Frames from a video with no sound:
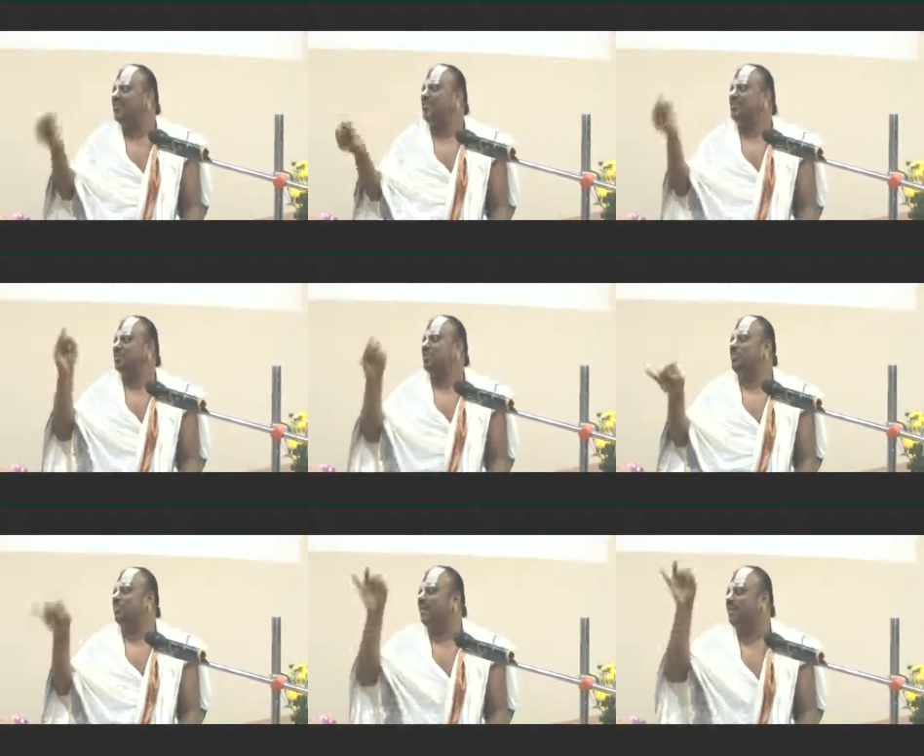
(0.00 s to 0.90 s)
or he will be
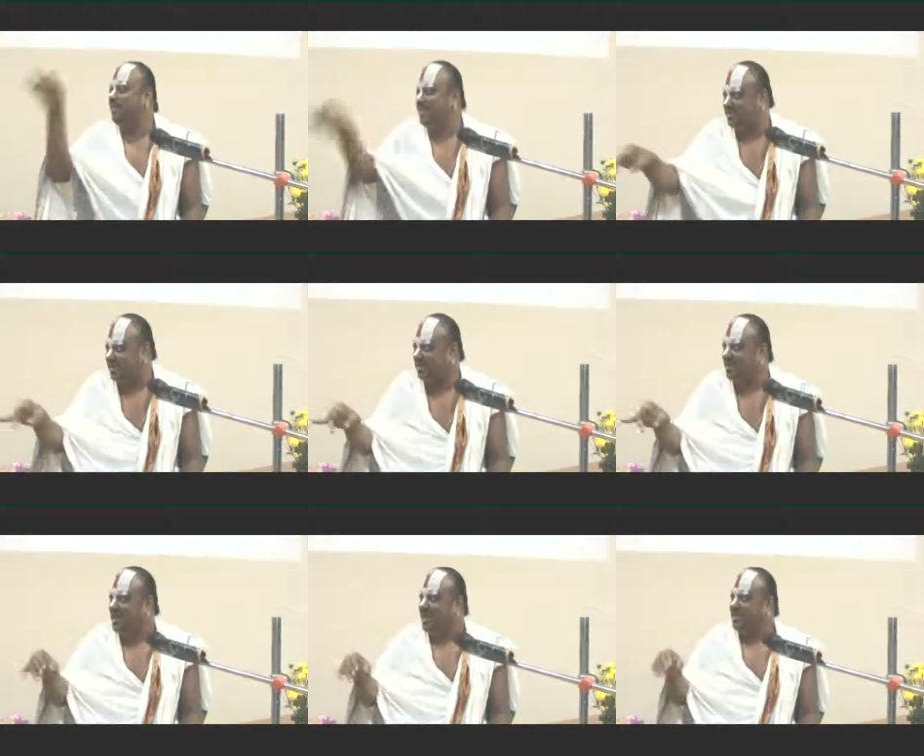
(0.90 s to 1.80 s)
suitable for
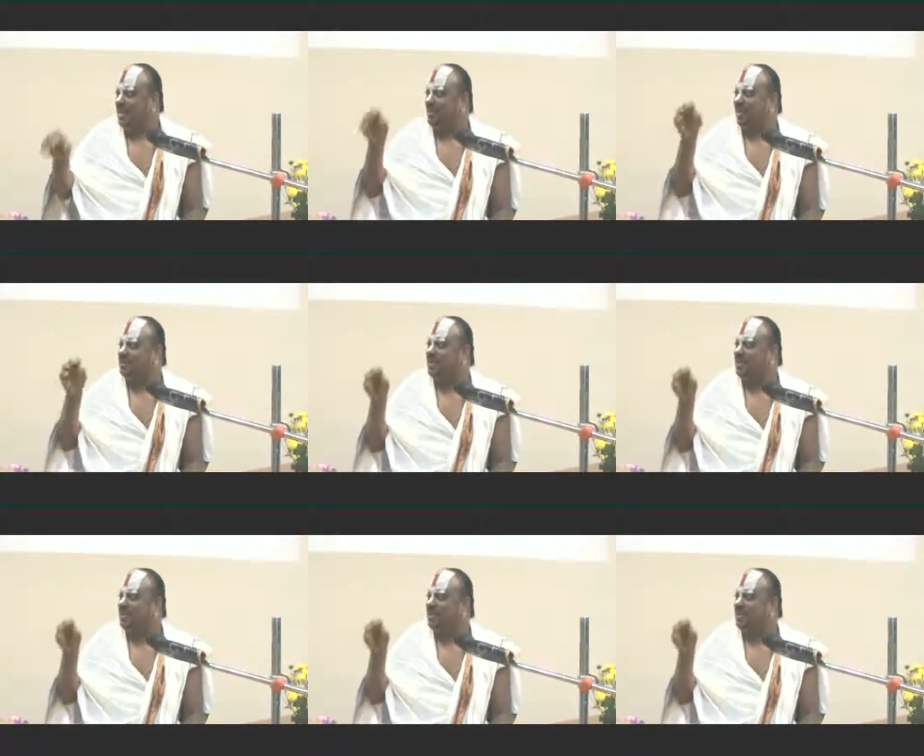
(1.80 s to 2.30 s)
liberation. A